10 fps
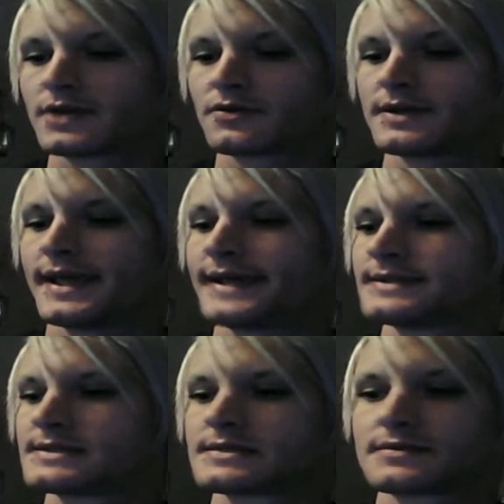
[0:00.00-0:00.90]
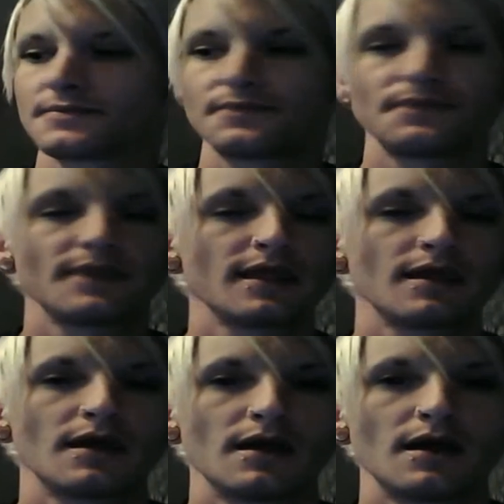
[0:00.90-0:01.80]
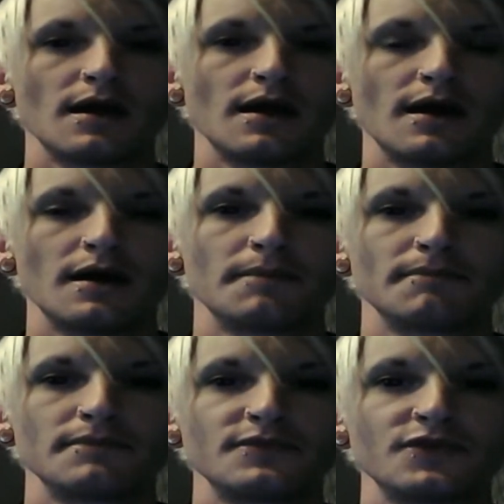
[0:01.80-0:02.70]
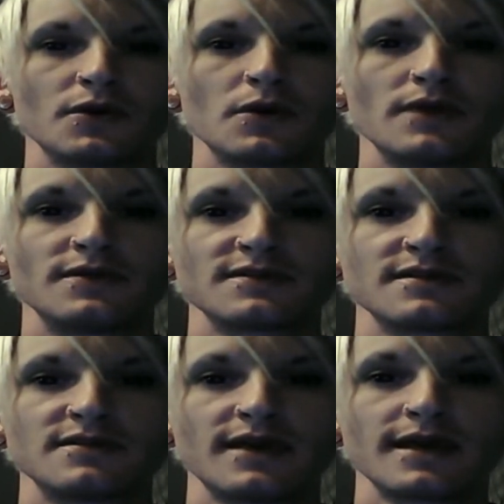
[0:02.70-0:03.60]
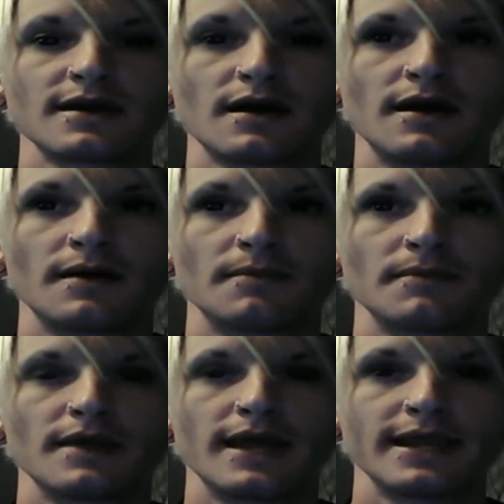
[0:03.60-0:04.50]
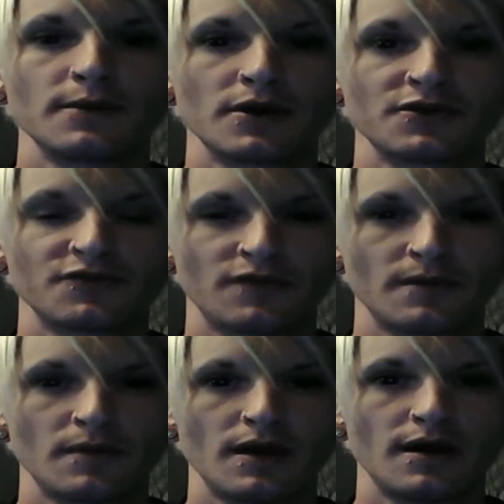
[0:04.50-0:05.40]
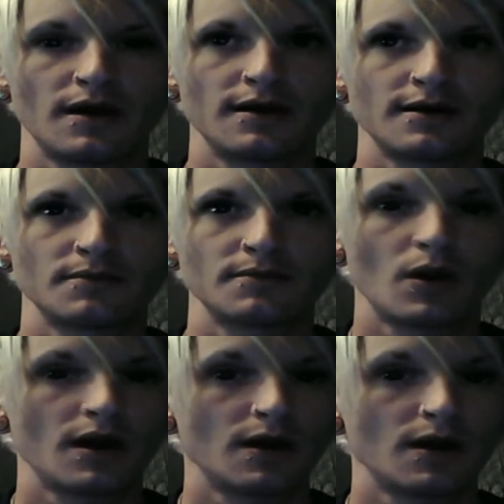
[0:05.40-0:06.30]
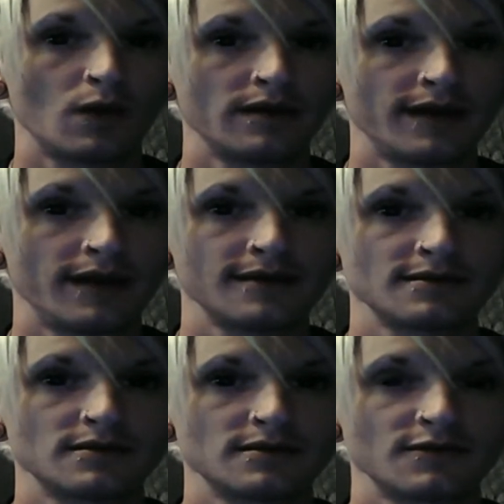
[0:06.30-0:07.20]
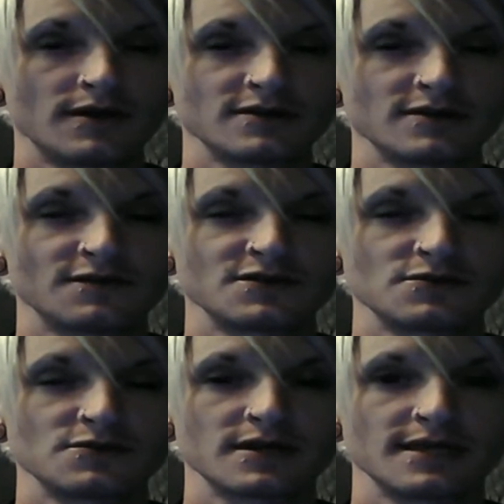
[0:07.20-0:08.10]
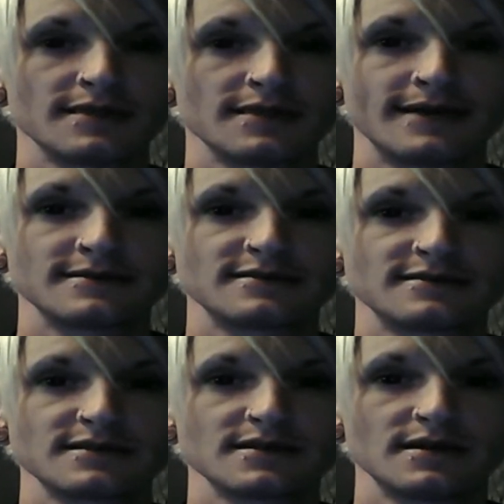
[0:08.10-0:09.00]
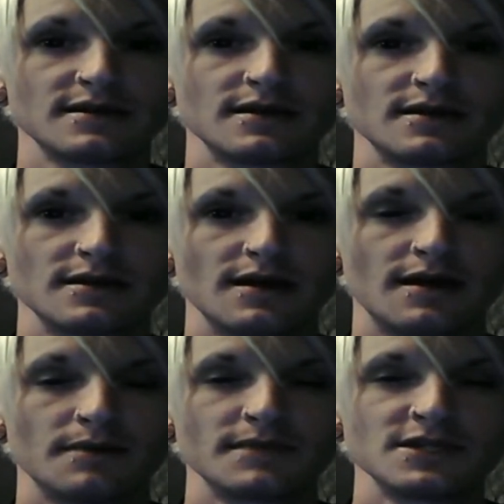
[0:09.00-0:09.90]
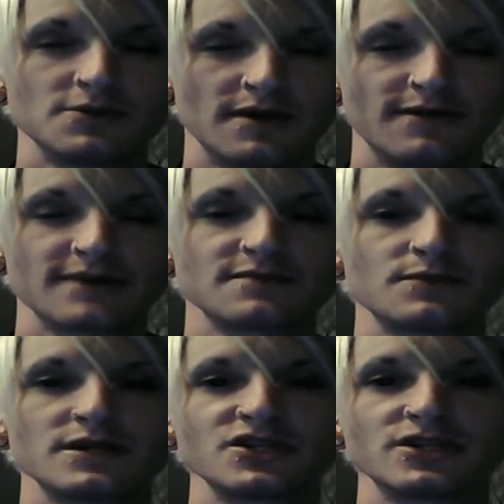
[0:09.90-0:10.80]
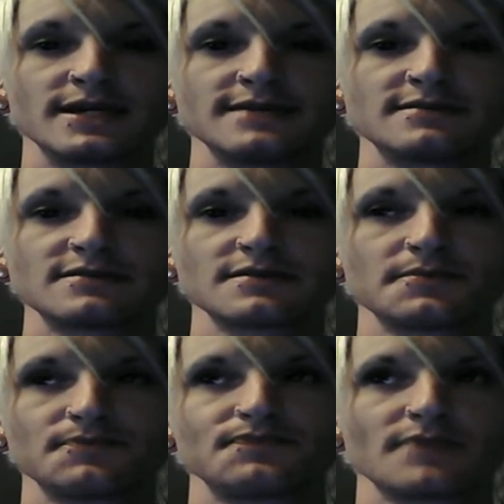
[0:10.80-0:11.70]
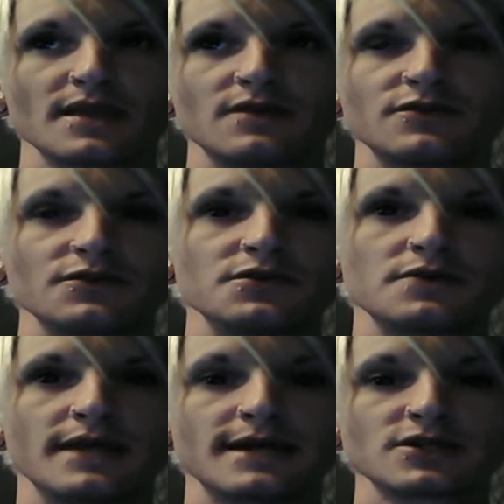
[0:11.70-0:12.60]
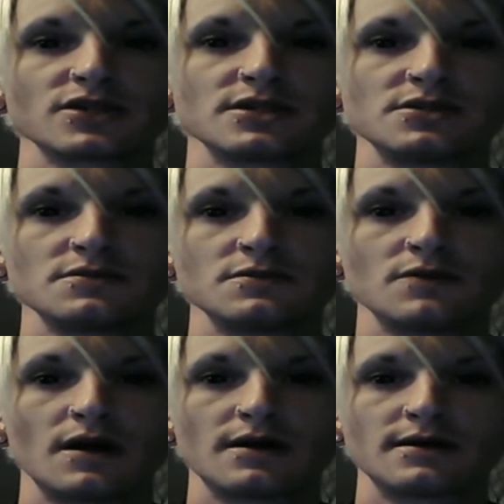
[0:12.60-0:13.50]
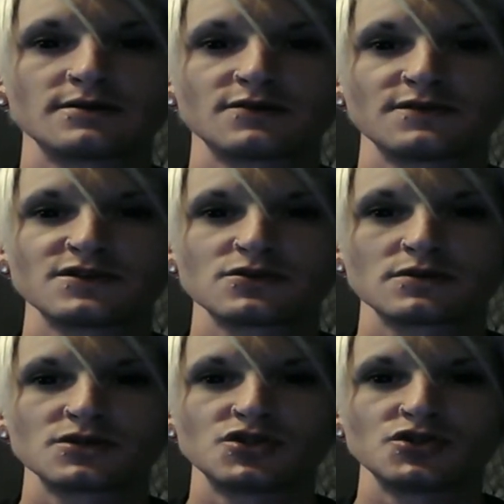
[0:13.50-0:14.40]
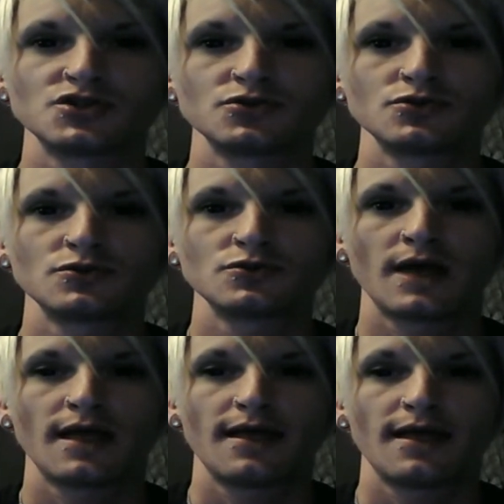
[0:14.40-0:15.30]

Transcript: create. Um, so this can take um, anywhere from um, one day, a servitor can last, they do have expiration dates. So you can actually do a servitor to,